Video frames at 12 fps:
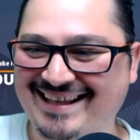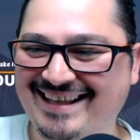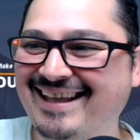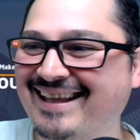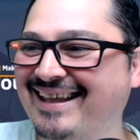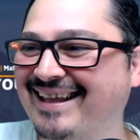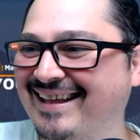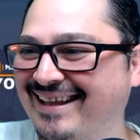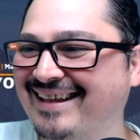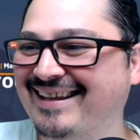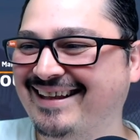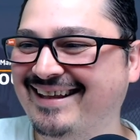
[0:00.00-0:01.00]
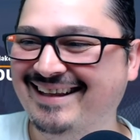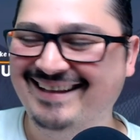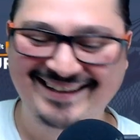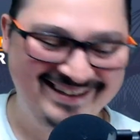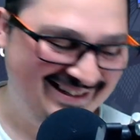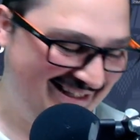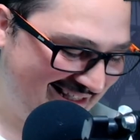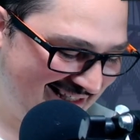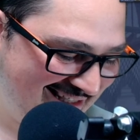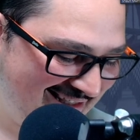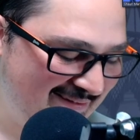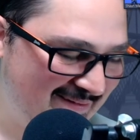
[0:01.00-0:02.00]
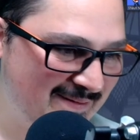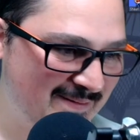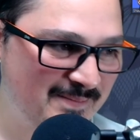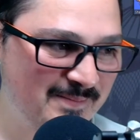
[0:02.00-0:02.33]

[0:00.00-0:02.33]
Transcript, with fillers: forward with. But see what happens. That's my